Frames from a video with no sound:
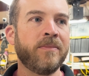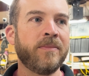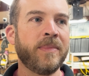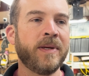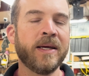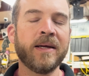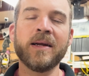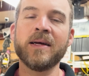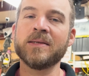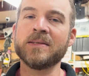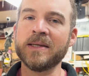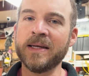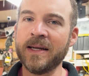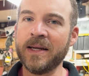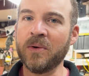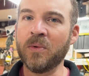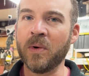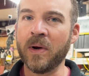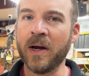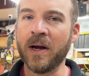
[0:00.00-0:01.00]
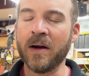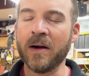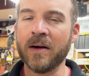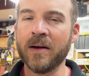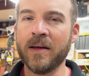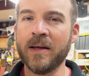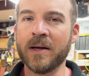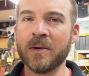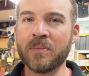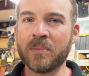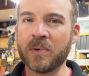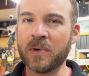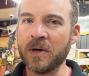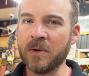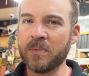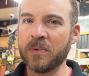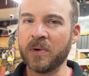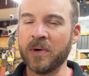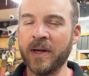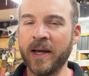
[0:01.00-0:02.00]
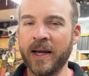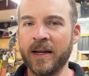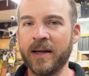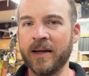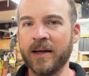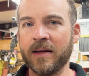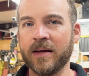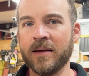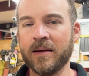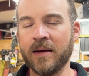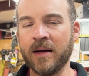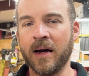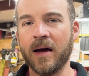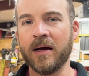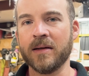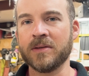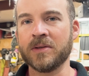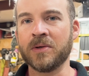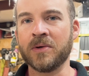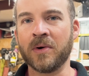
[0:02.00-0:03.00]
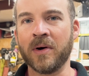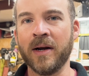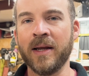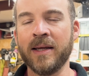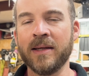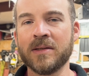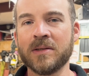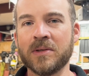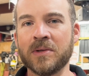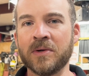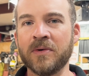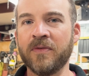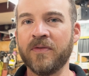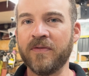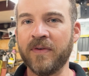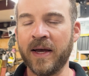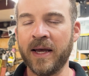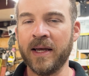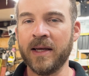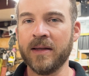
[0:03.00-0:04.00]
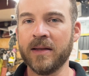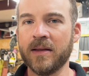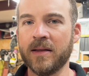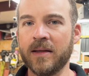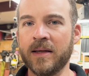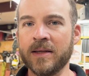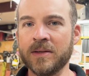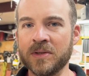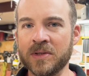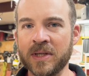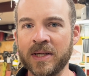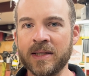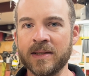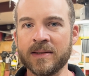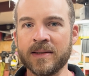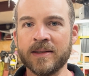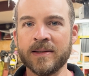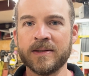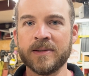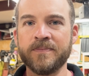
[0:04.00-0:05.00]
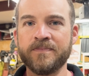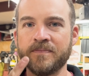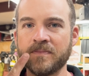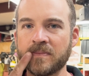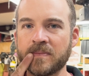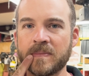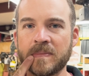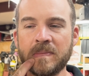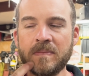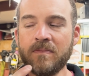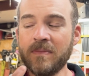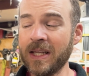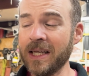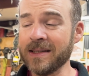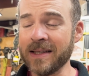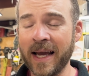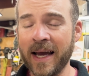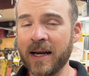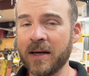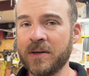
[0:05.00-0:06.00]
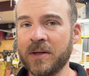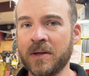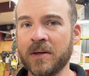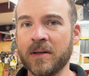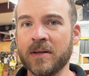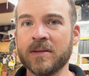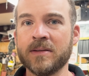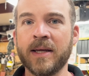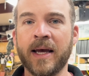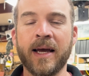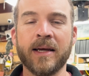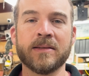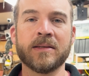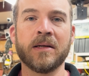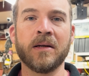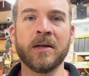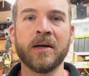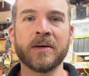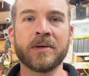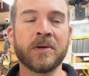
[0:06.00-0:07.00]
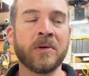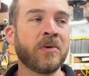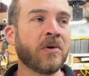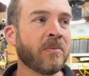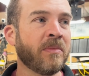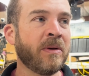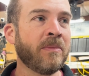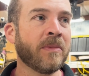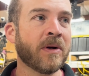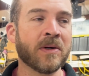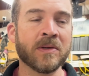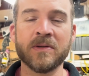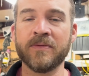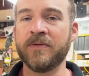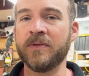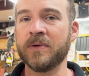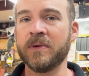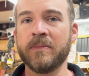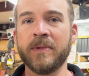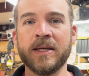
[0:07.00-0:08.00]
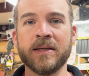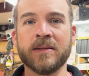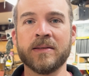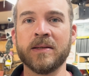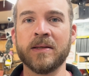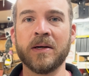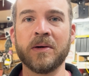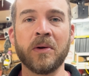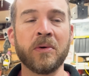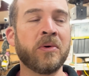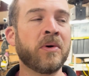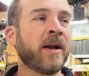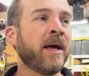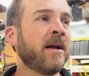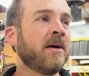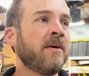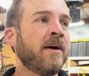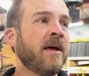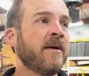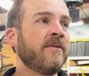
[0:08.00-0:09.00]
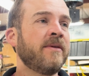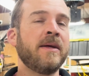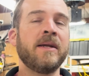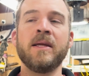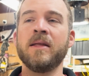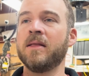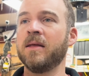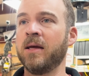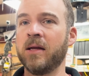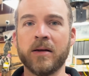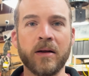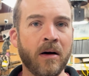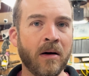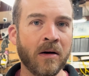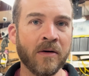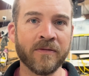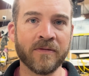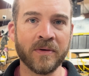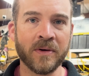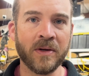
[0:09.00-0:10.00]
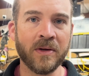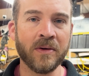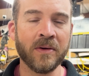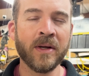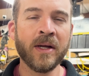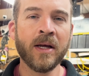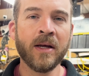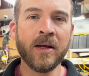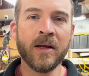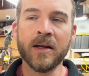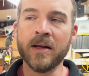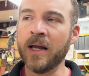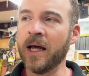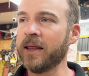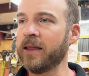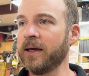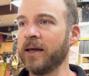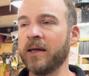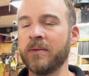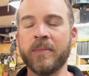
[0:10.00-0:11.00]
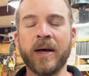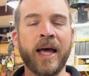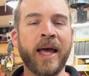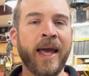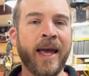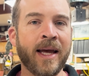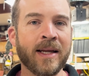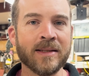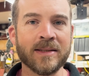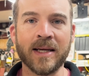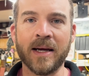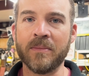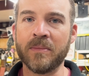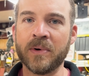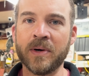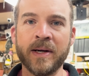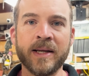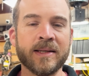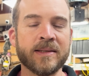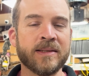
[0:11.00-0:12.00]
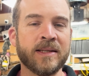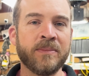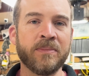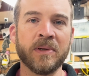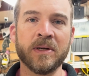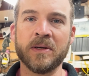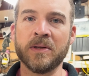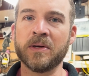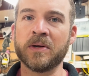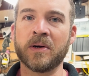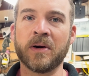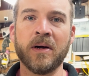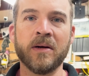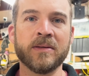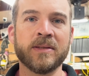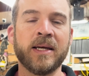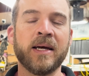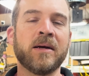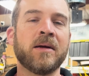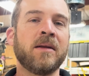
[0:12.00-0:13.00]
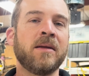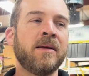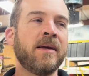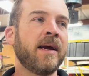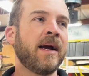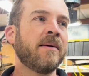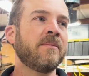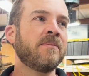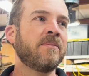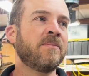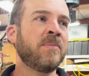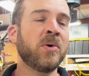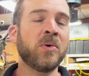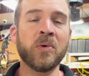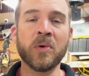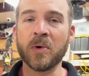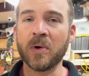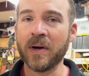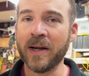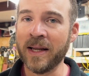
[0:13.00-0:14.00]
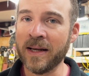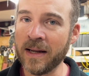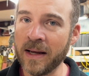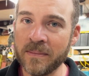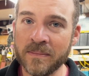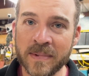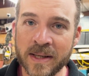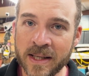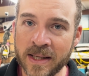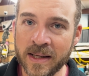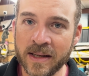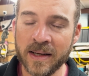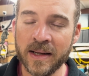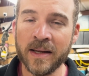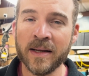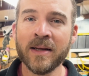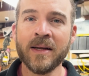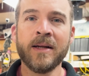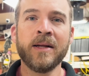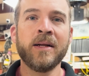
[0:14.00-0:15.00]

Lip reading: get us anywhere in appropriating God's grace through faith in Jesus is the attitude of this tax collector? Lord, be merciful to me, a sinner. Lord, I don't have anything to offer you. Nothing in my hands I bring, simply to the cross I cling. I'm poor and I'm needy.